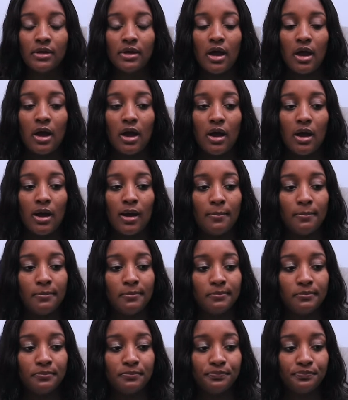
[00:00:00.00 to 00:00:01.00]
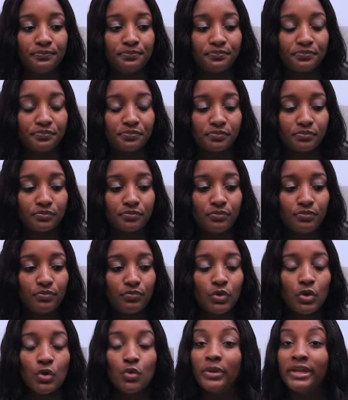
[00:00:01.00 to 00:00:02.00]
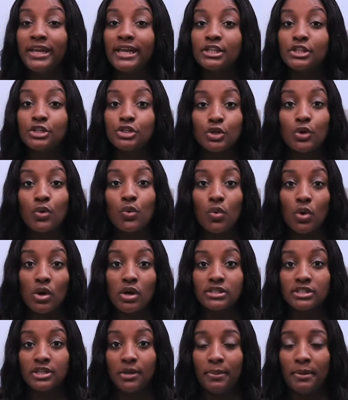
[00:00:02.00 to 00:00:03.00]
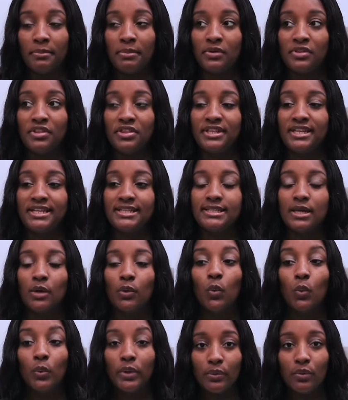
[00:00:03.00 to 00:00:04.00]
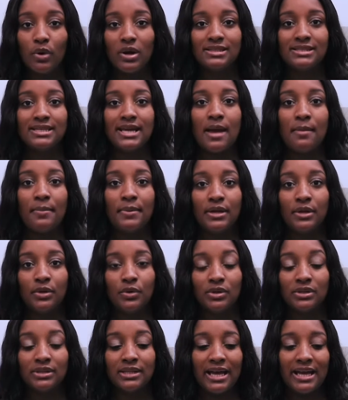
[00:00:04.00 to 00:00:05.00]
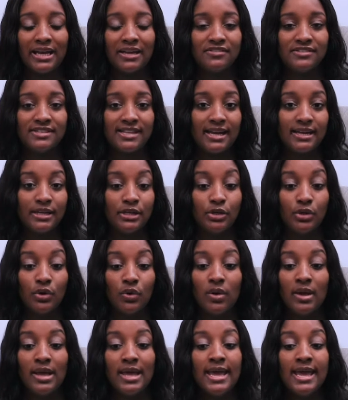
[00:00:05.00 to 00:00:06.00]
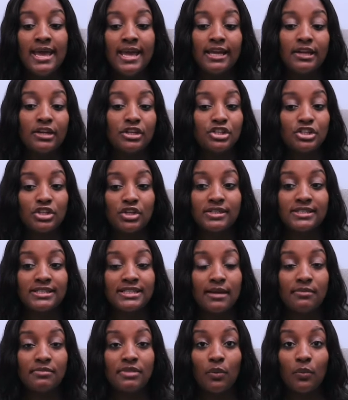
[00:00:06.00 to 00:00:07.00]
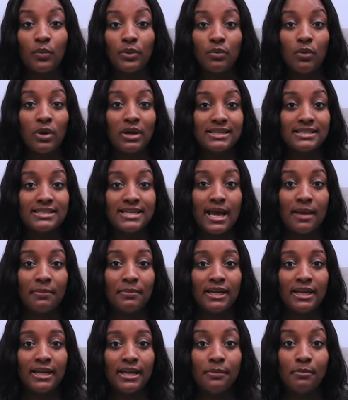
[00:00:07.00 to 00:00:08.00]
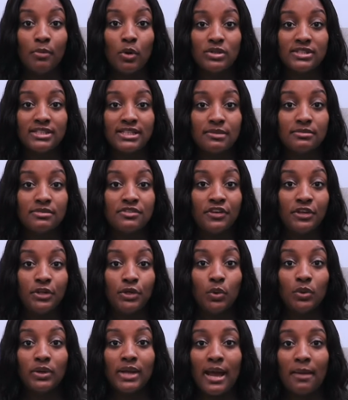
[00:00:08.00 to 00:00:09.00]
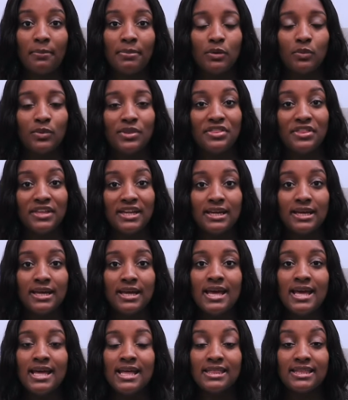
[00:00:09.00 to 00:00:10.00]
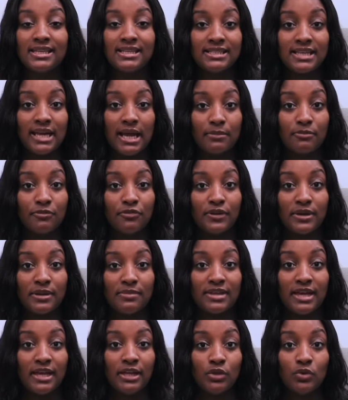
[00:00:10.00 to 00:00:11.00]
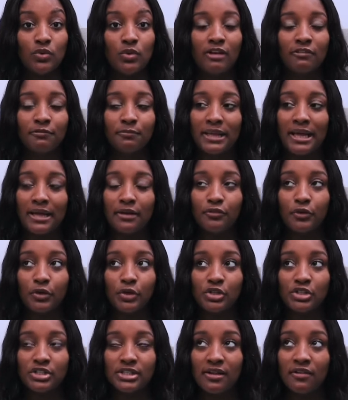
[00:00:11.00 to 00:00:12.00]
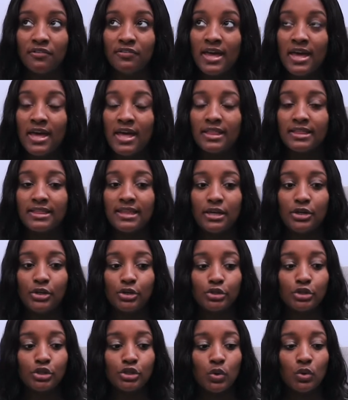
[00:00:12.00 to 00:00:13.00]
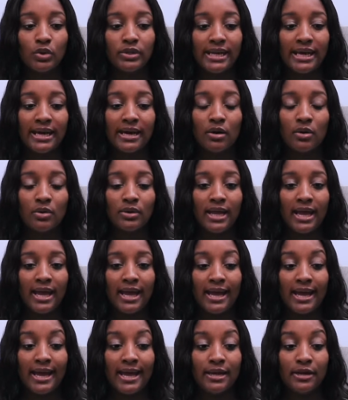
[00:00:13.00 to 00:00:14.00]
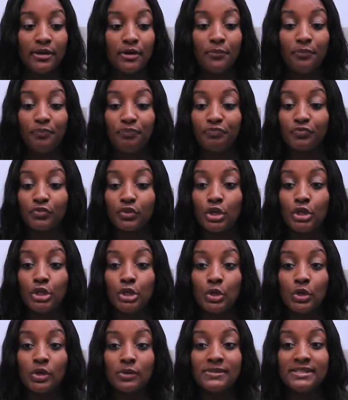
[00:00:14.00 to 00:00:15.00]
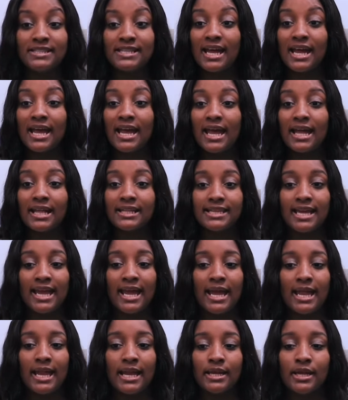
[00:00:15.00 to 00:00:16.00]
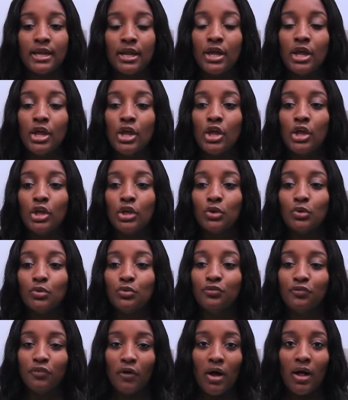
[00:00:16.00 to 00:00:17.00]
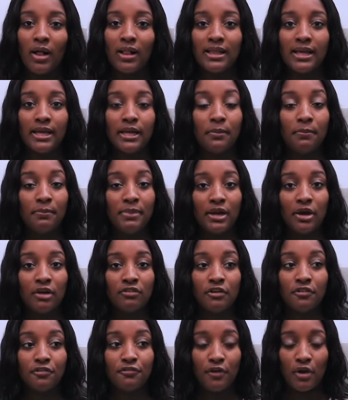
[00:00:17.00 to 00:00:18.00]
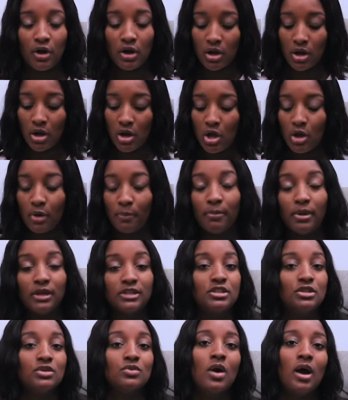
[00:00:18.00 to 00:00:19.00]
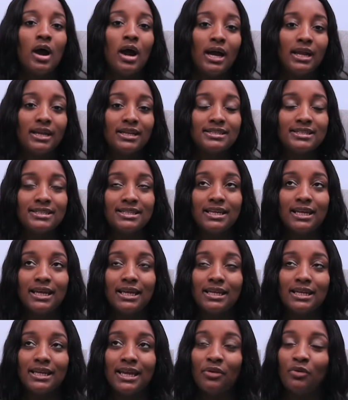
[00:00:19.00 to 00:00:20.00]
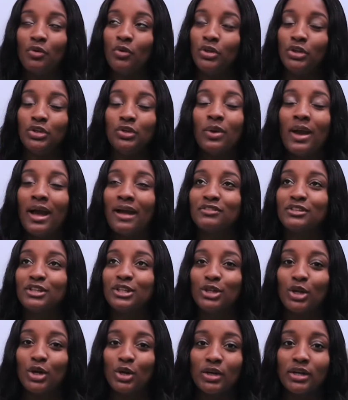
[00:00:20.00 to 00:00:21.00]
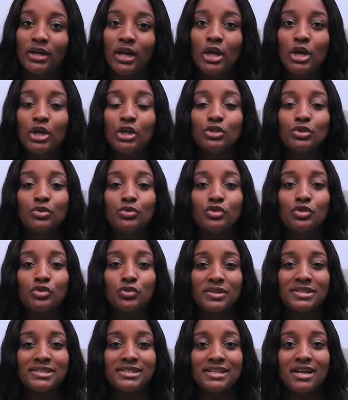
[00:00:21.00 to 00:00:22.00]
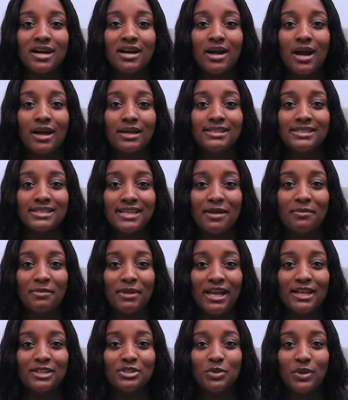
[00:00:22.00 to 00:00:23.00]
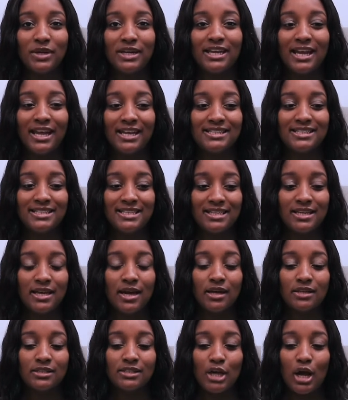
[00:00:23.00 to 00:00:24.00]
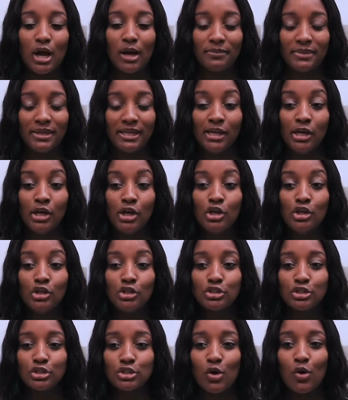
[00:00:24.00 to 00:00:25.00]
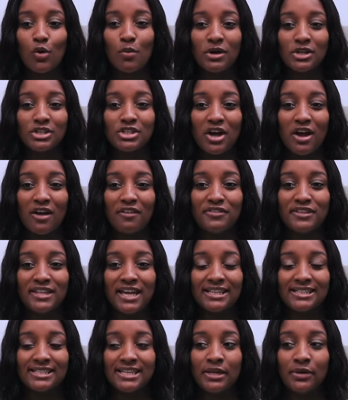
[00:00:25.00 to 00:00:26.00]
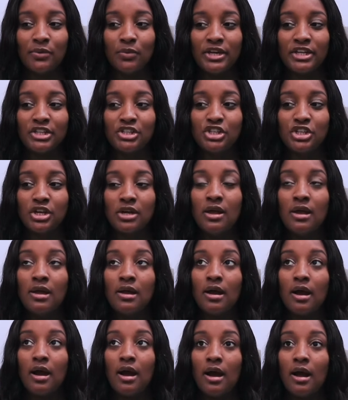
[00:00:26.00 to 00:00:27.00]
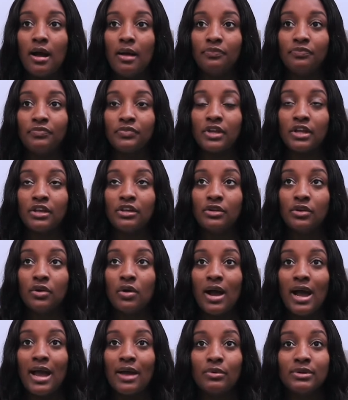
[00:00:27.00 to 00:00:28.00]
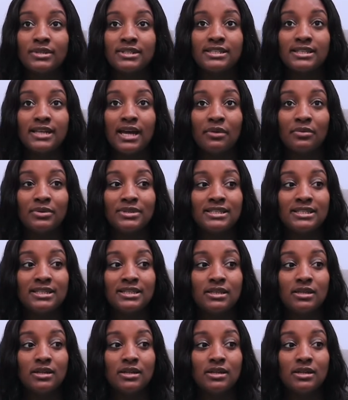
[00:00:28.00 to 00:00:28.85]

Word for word: um, we get so worked up about the things that we want to happen in our lives, and you know, in a certain time that we want it to happen in. And most times, if it don't happen within the time frame that you have planned for yourself, then you're so down and you're upset and you fall in a bit of a funk. But you honestly, you have to learn to trust God's timing, and twenty nineteen taught me so much of that, in which um you know, I was I was